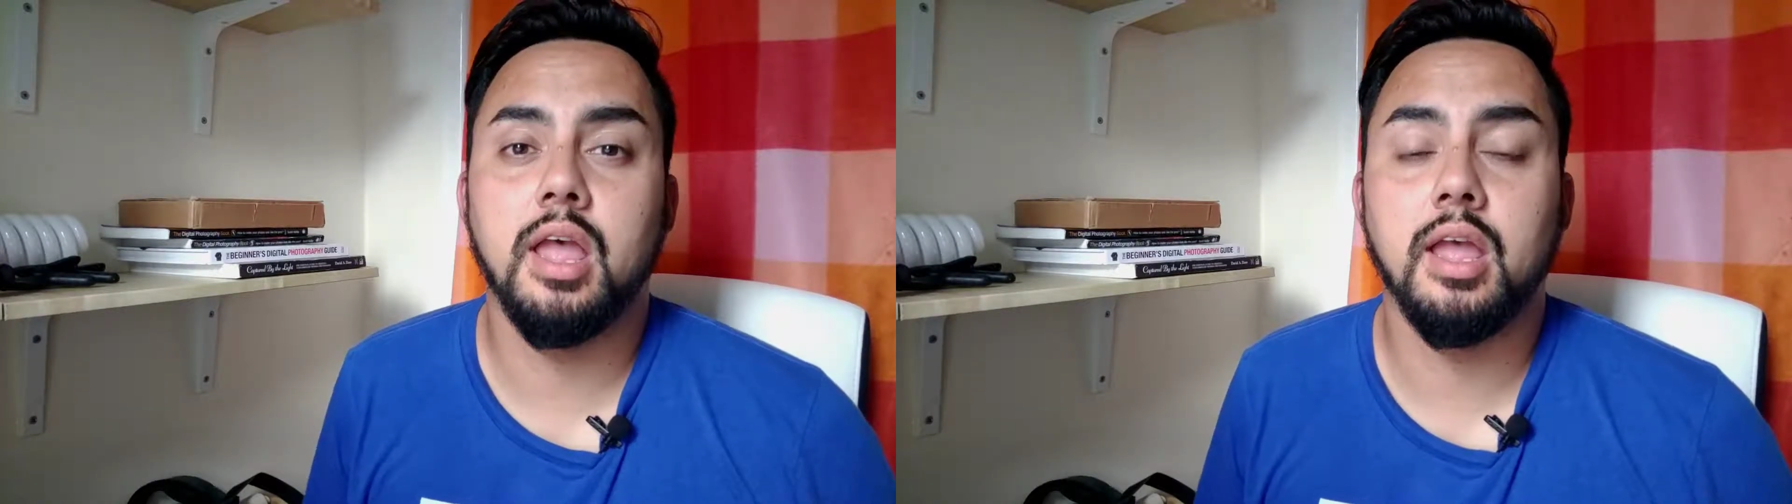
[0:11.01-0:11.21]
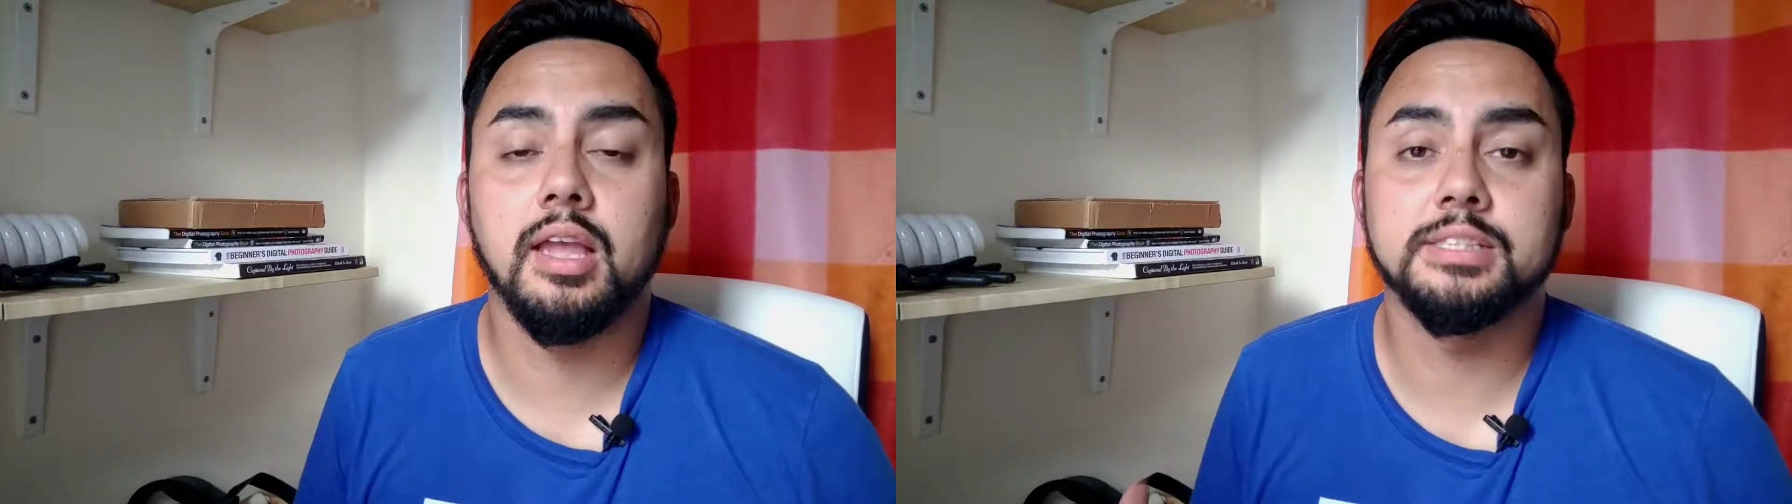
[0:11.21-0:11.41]

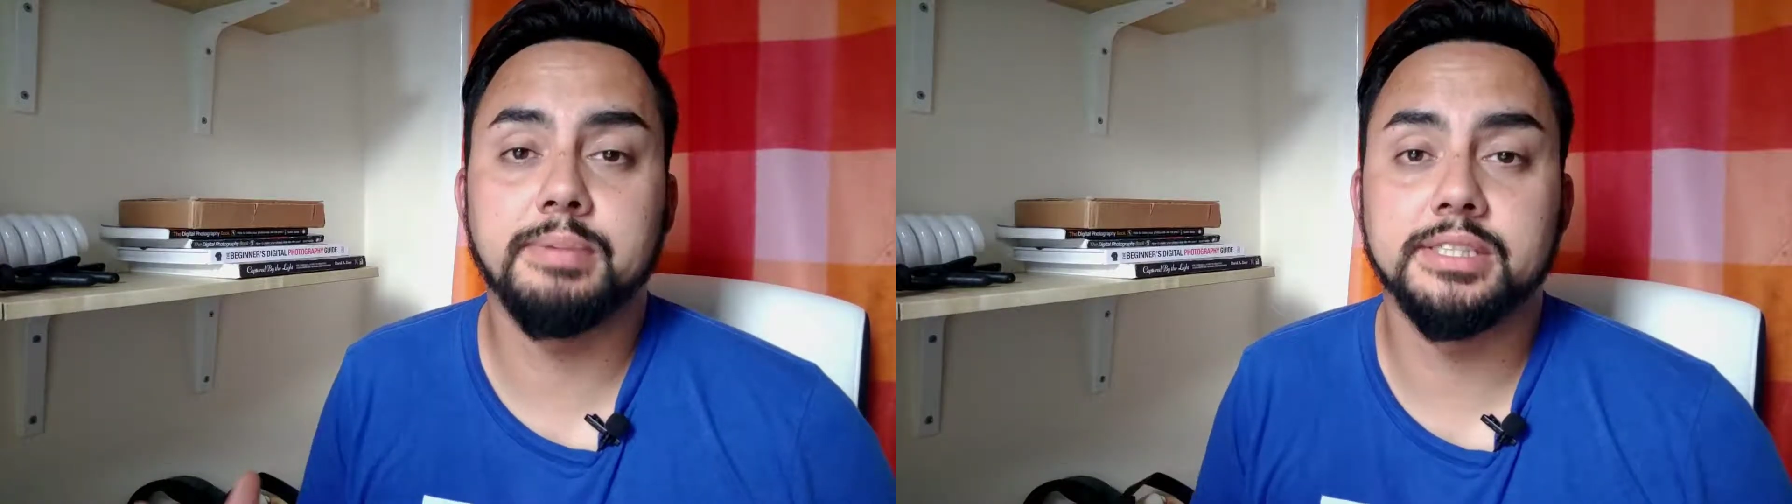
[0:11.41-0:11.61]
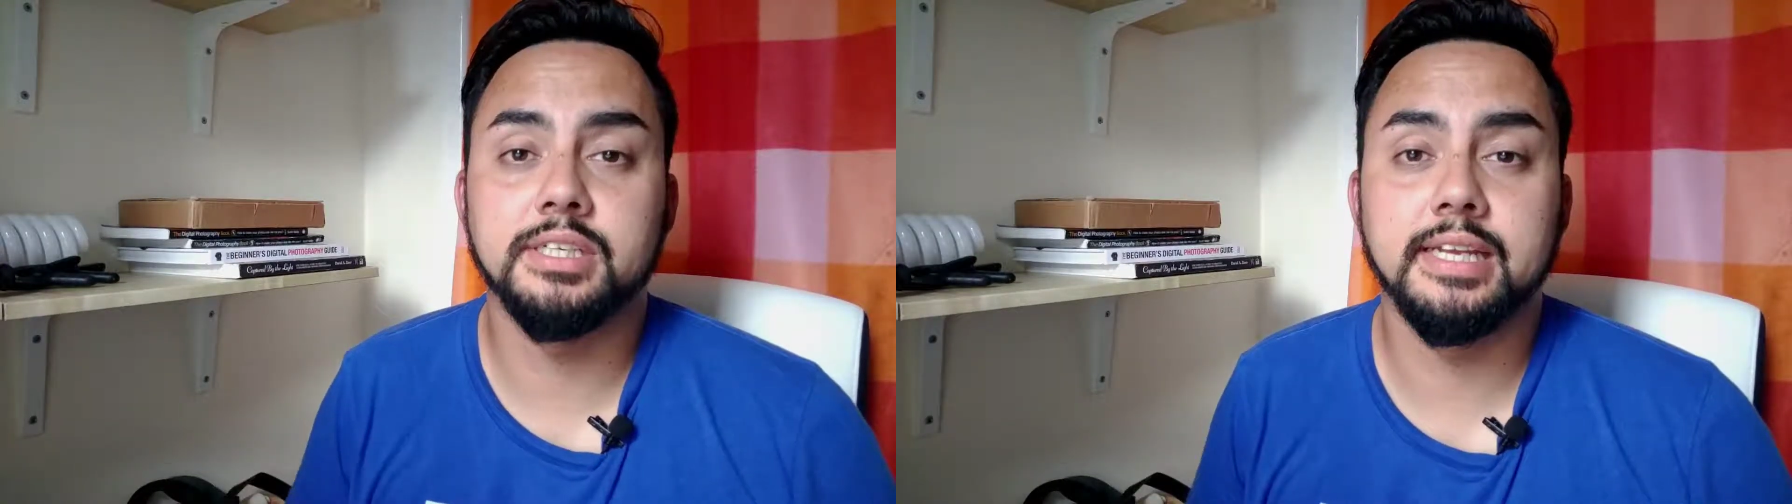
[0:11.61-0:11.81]

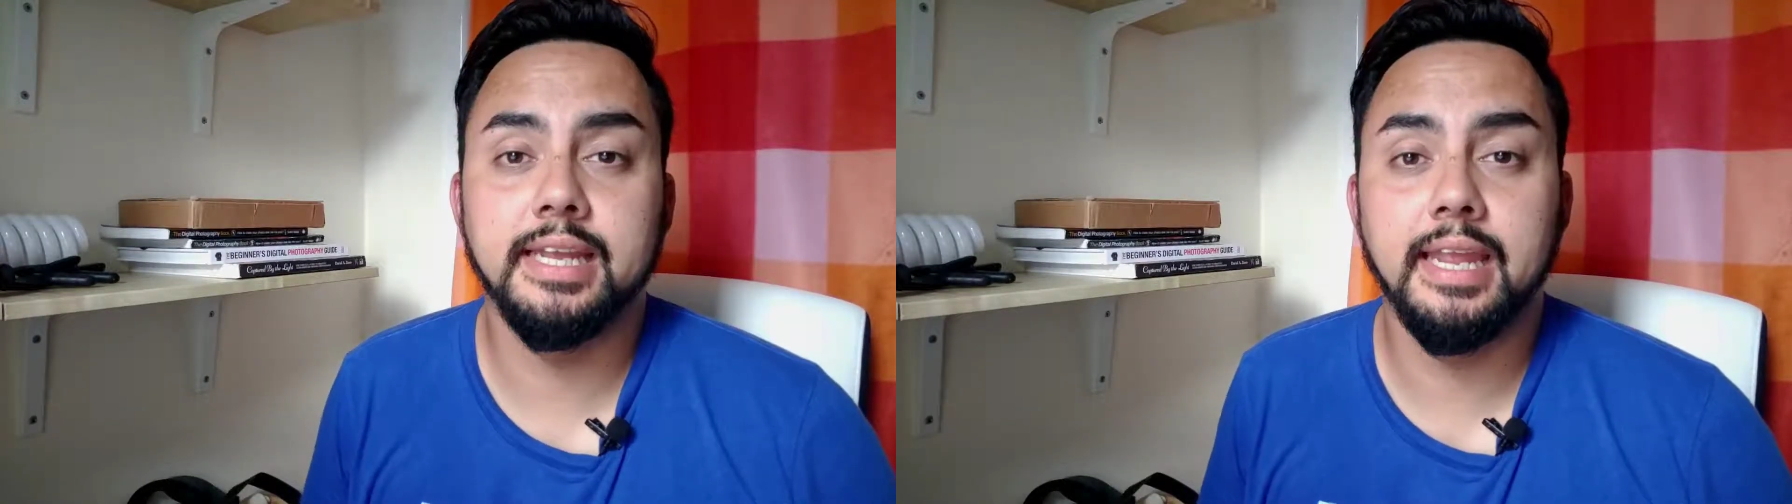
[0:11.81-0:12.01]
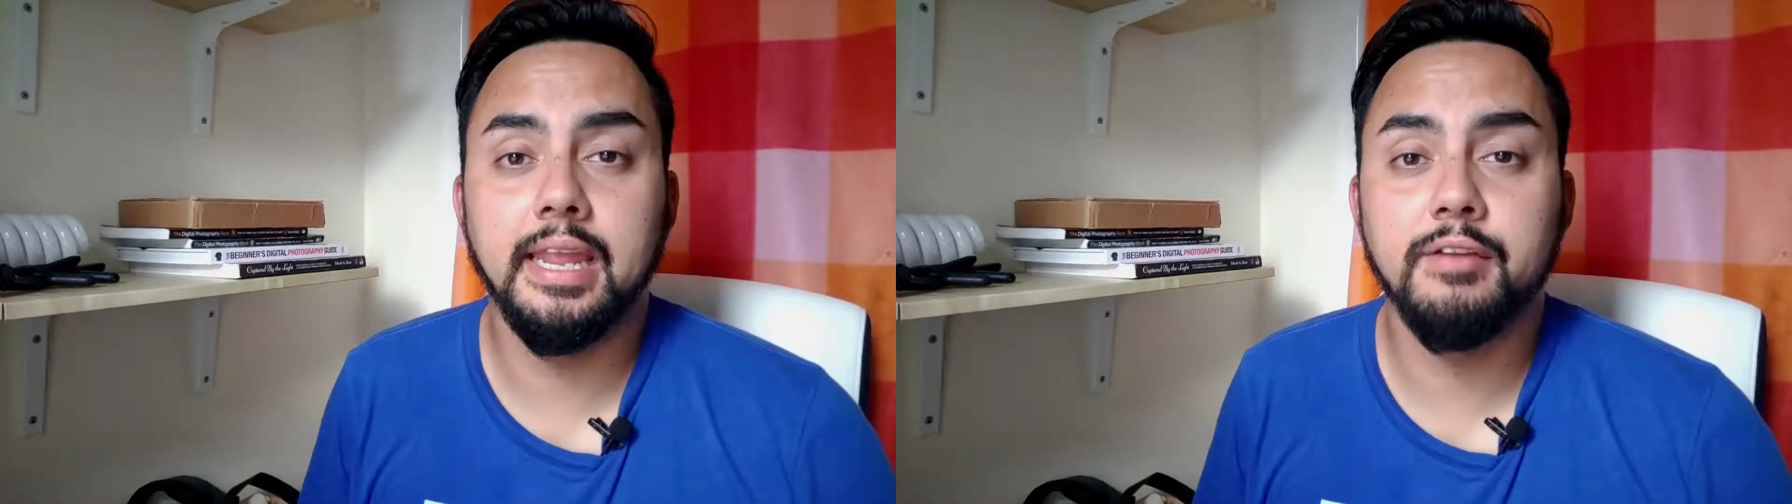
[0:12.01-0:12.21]

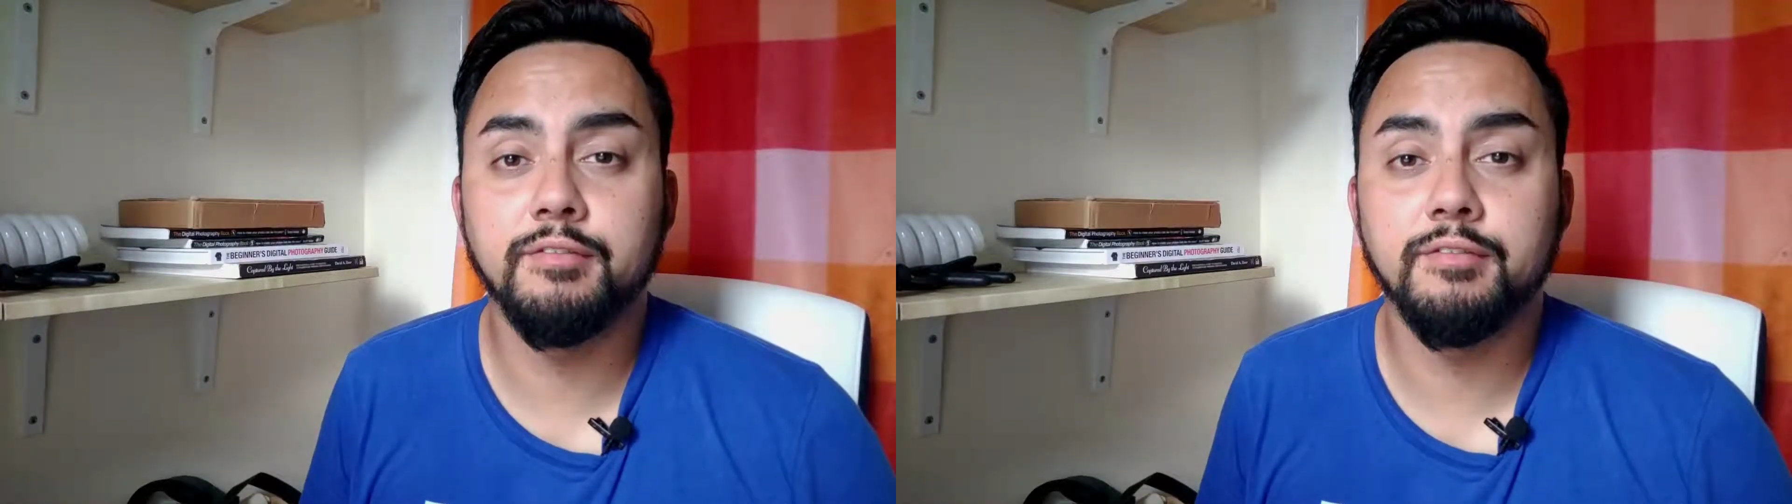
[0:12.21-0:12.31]
especially